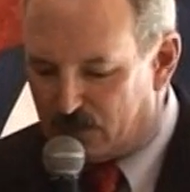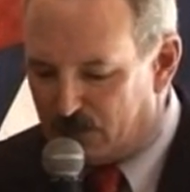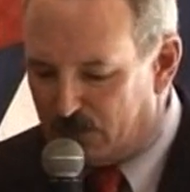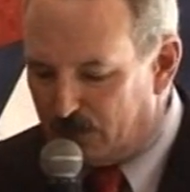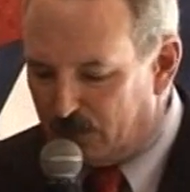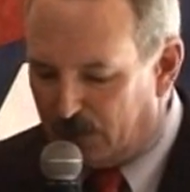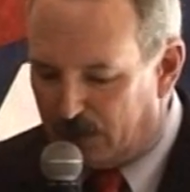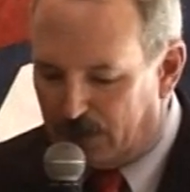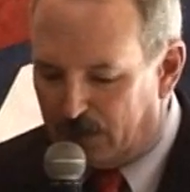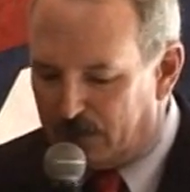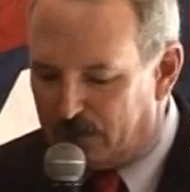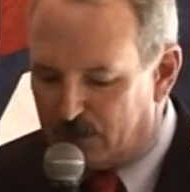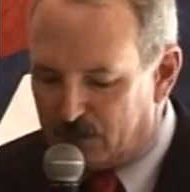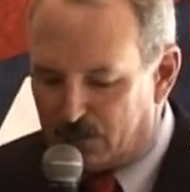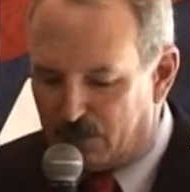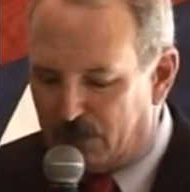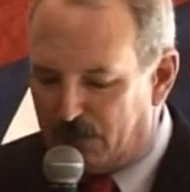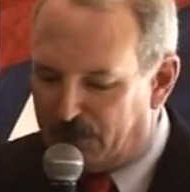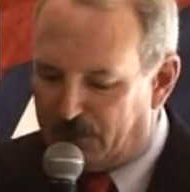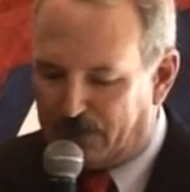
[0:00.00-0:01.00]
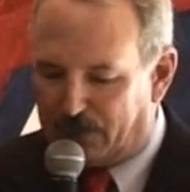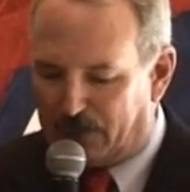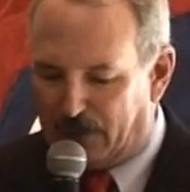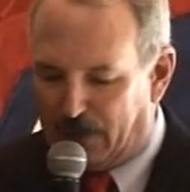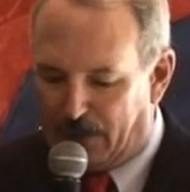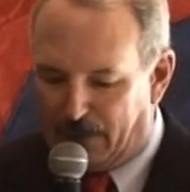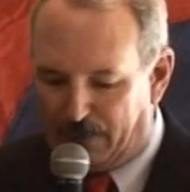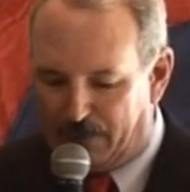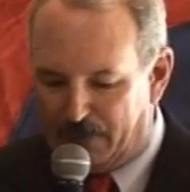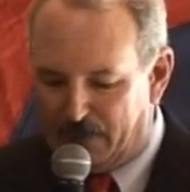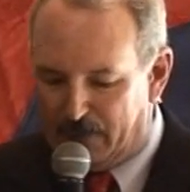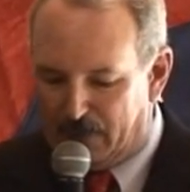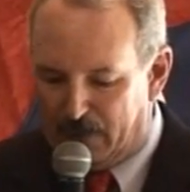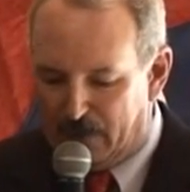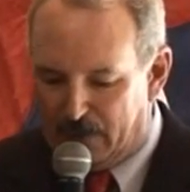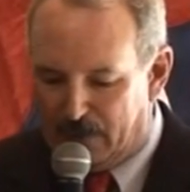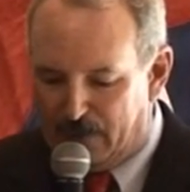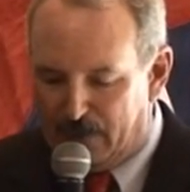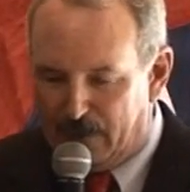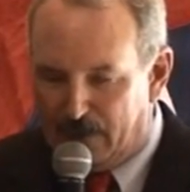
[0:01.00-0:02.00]
truly a terrific thing.
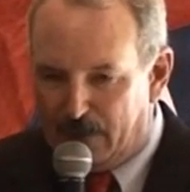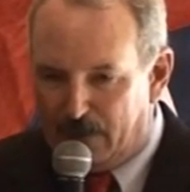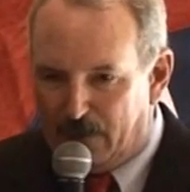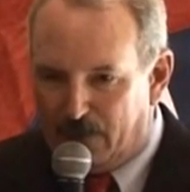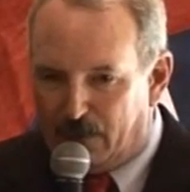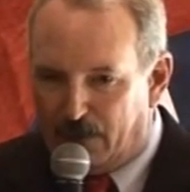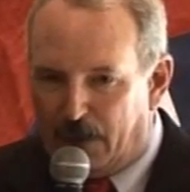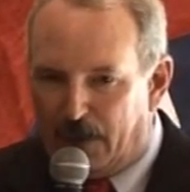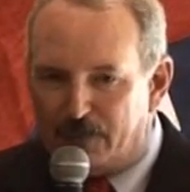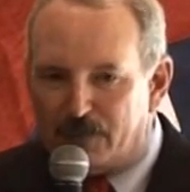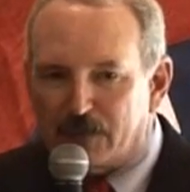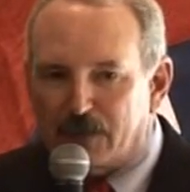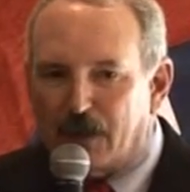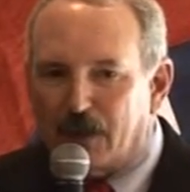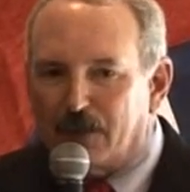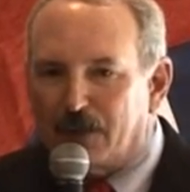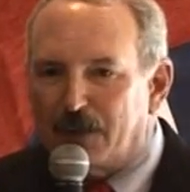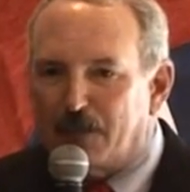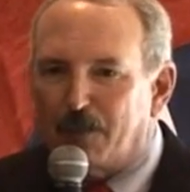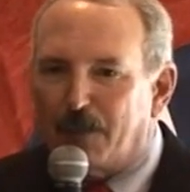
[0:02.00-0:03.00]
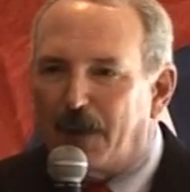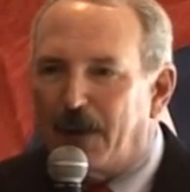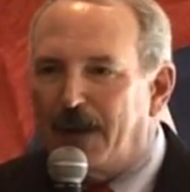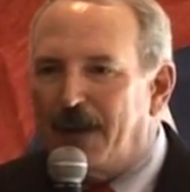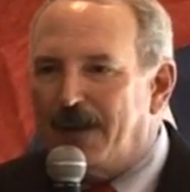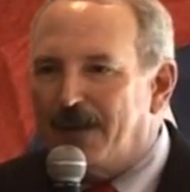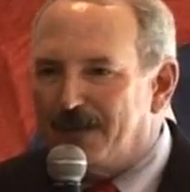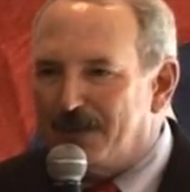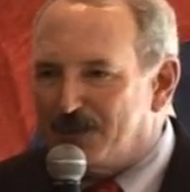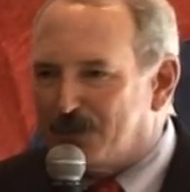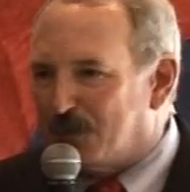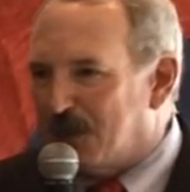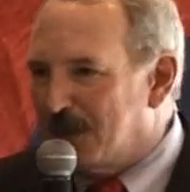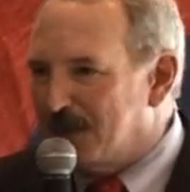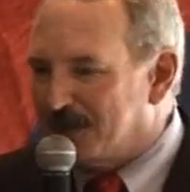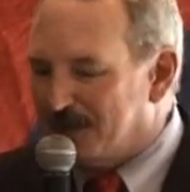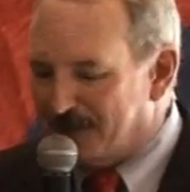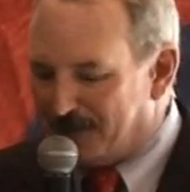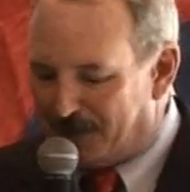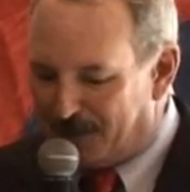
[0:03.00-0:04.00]
Well, I've sailed in many of these
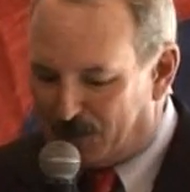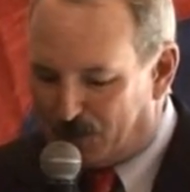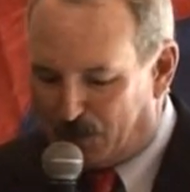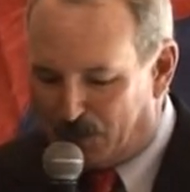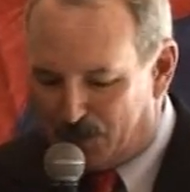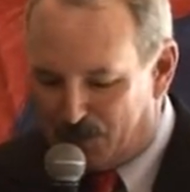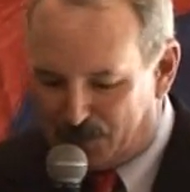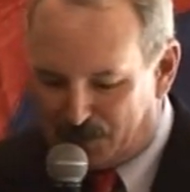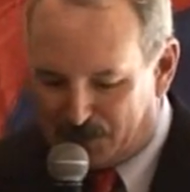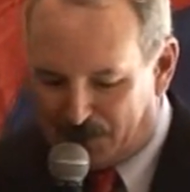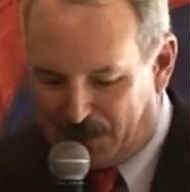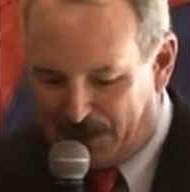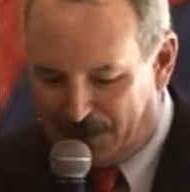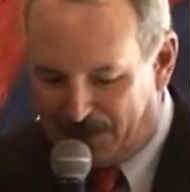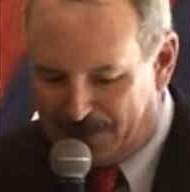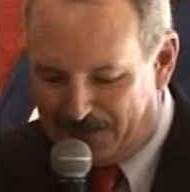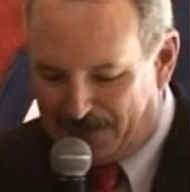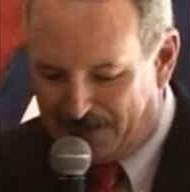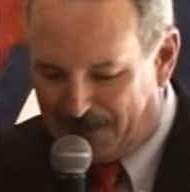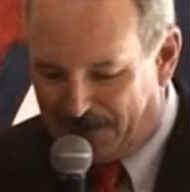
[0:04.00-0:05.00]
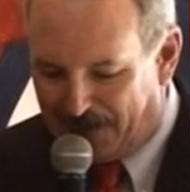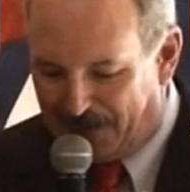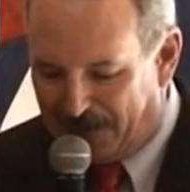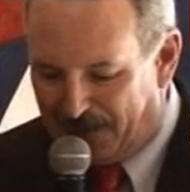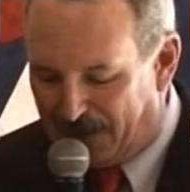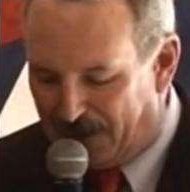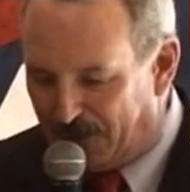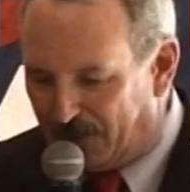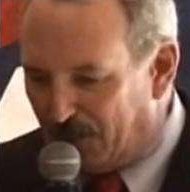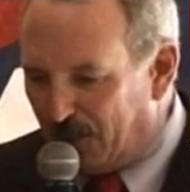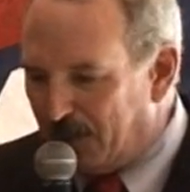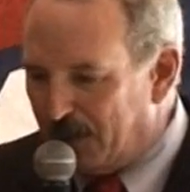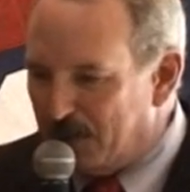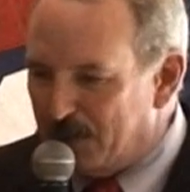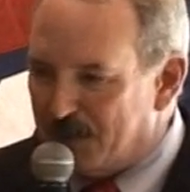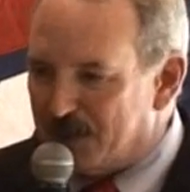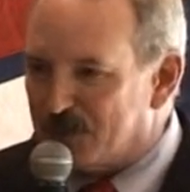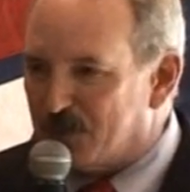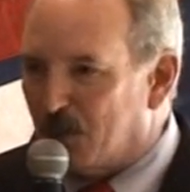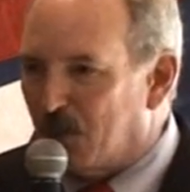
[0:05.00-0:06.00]
races, as Bruce said, and I've
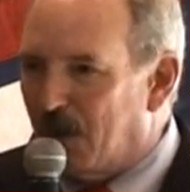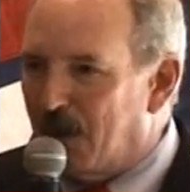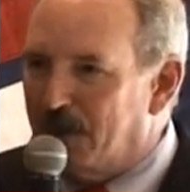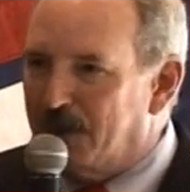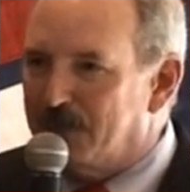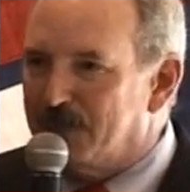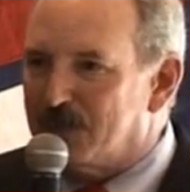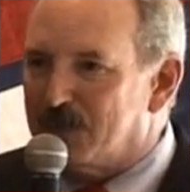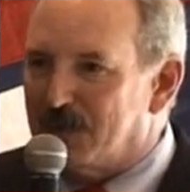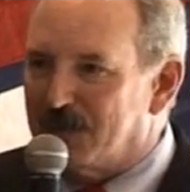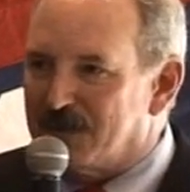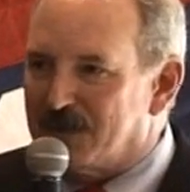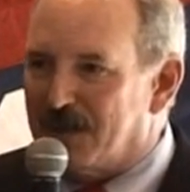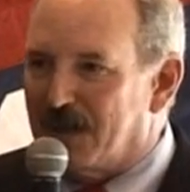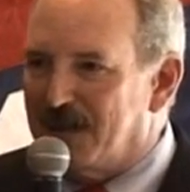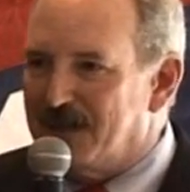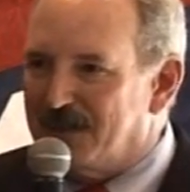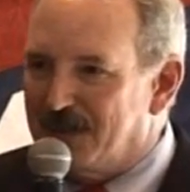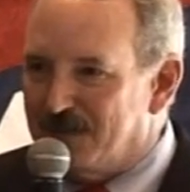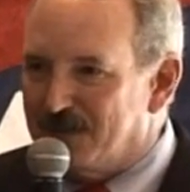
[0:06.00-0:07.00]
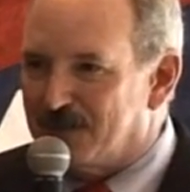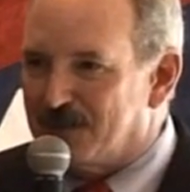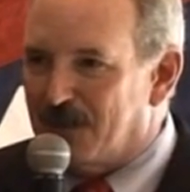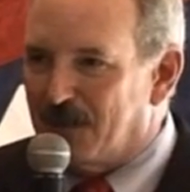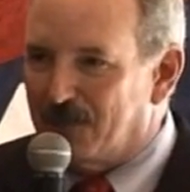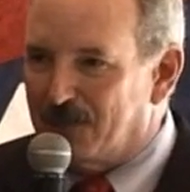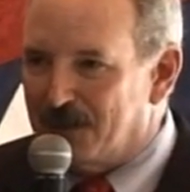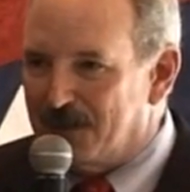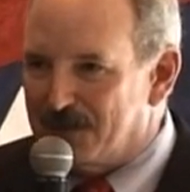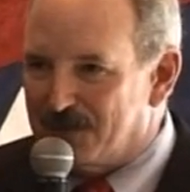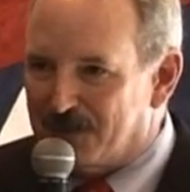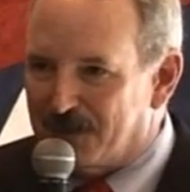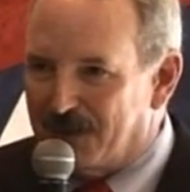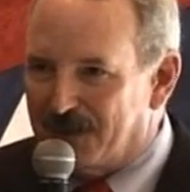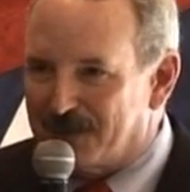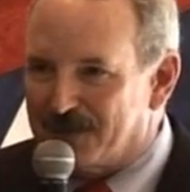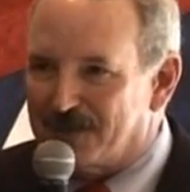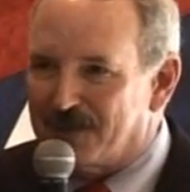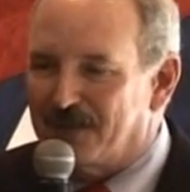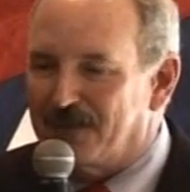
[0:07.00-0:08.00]
only missed one since
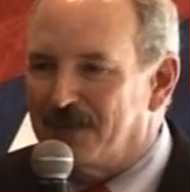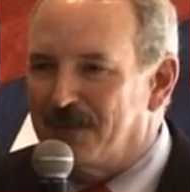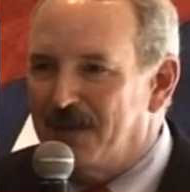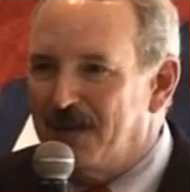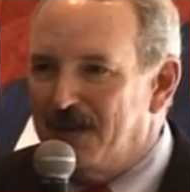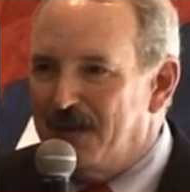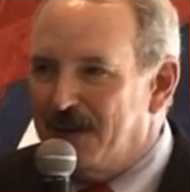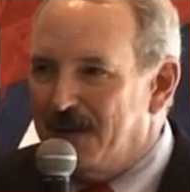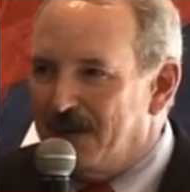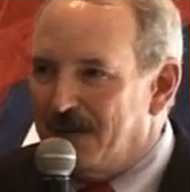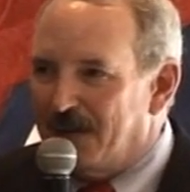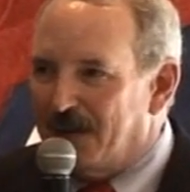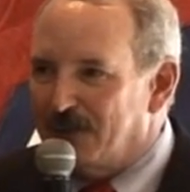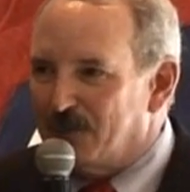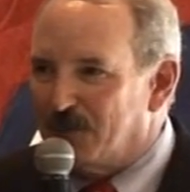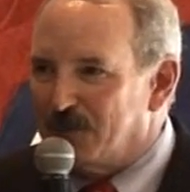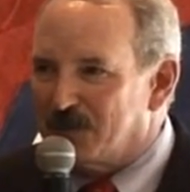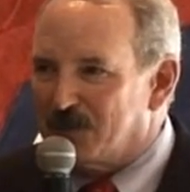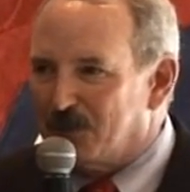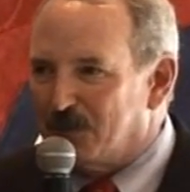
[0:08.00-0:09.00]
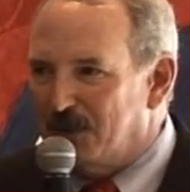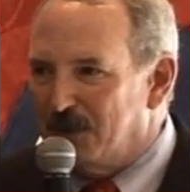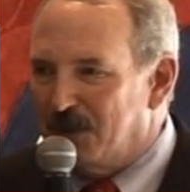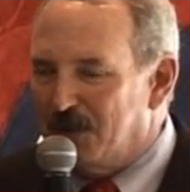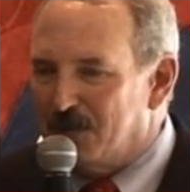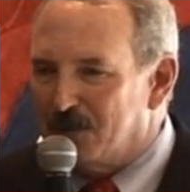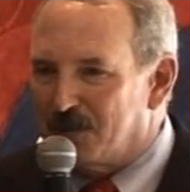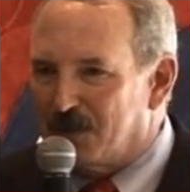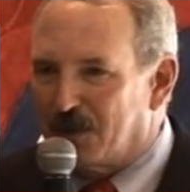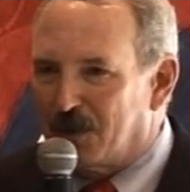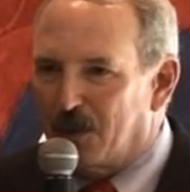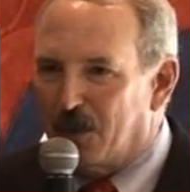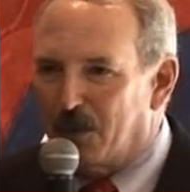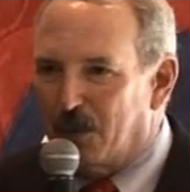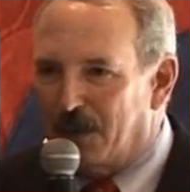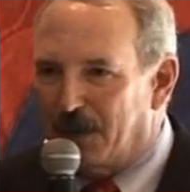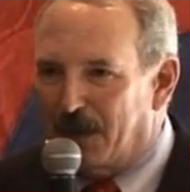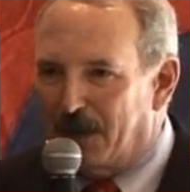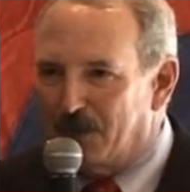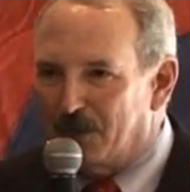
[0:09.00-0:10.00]
1976, and that was 3 years
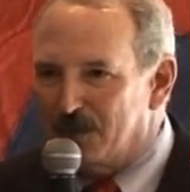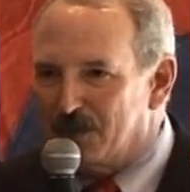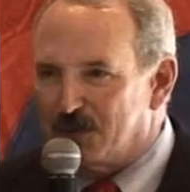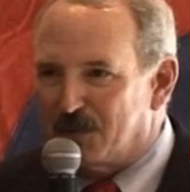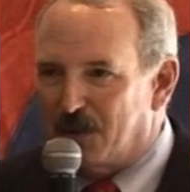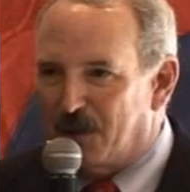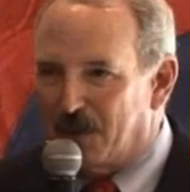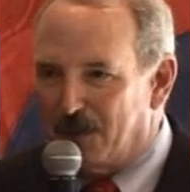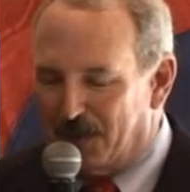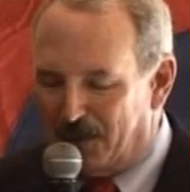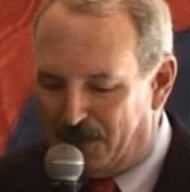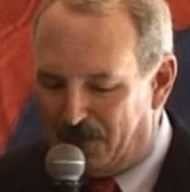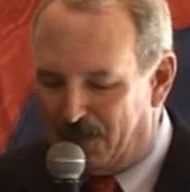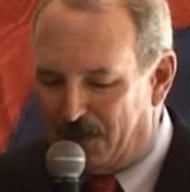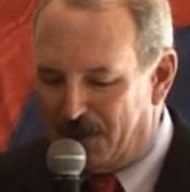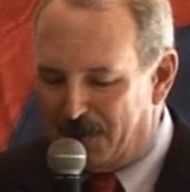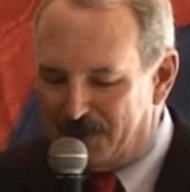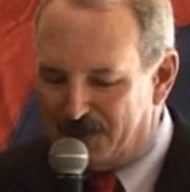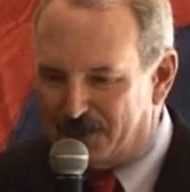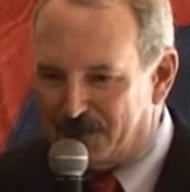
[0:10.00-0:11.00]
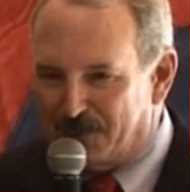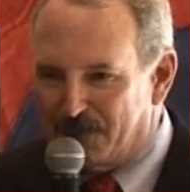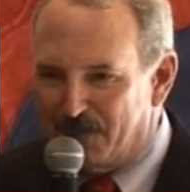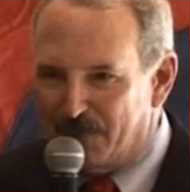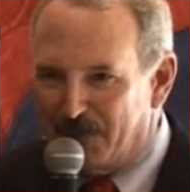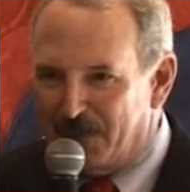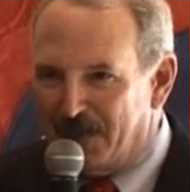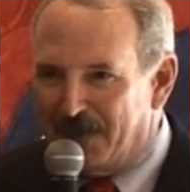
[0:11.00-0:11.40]
ago when I was chairman of the race.